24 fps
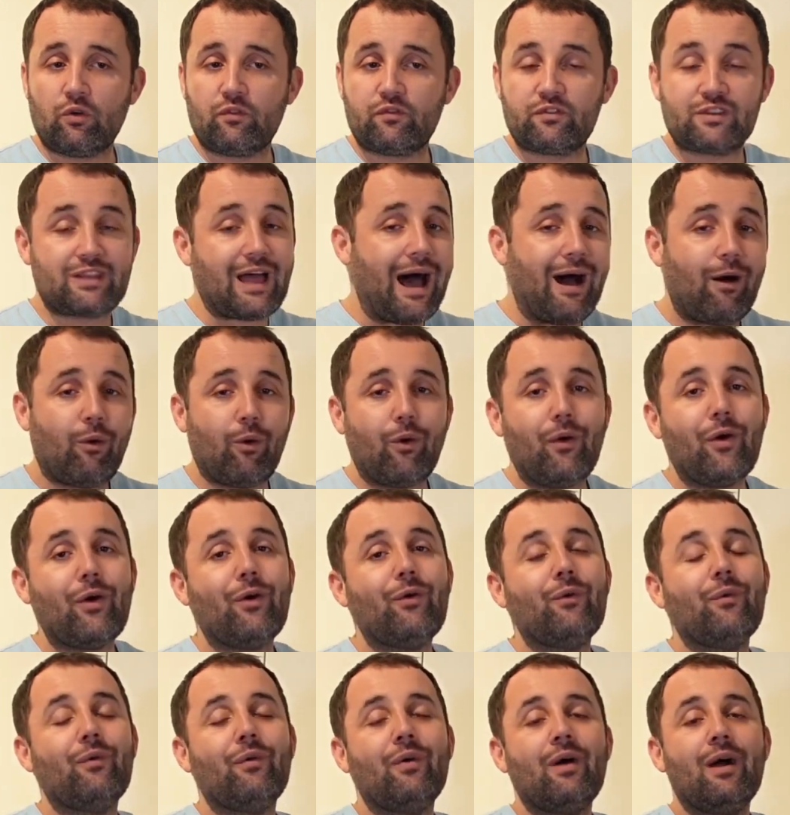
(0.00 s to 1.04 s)
of
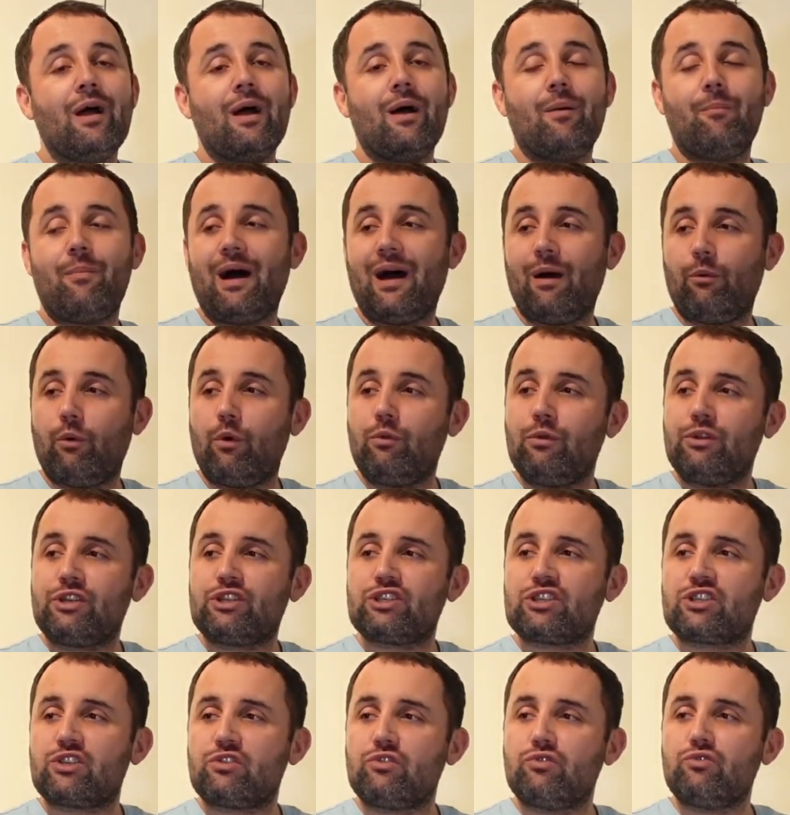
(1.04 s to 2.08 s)
towel, but I will
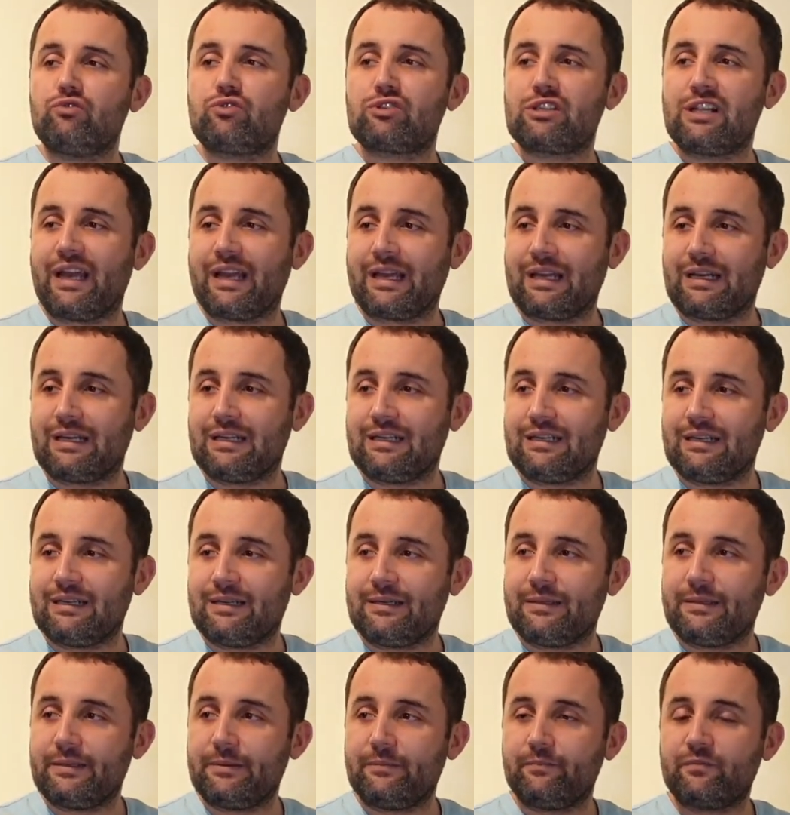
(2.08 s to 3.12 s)
just use like
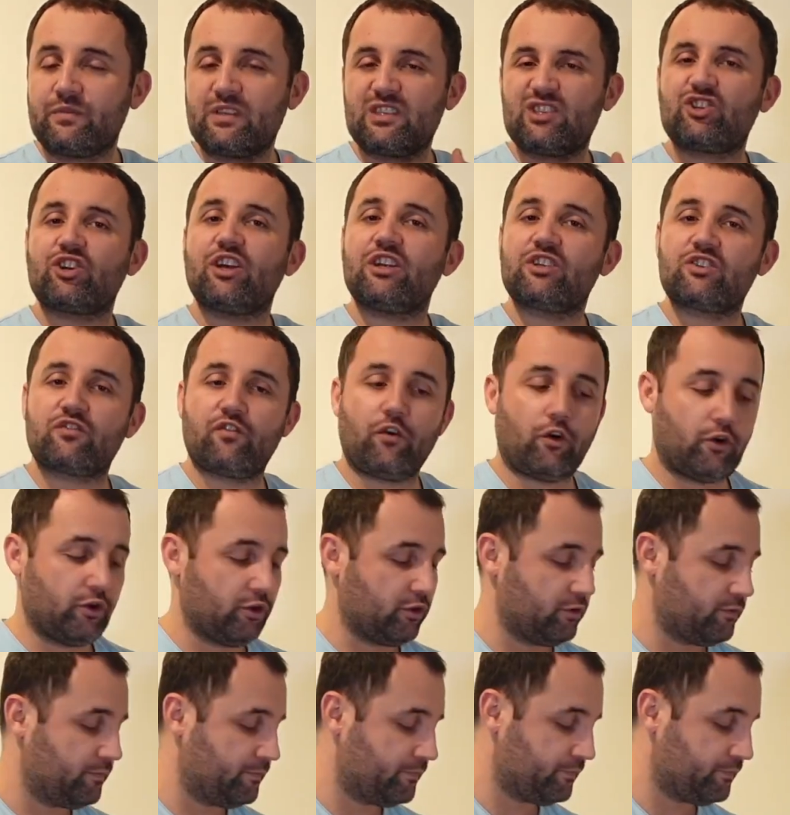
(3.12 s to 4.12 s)
stretch foil.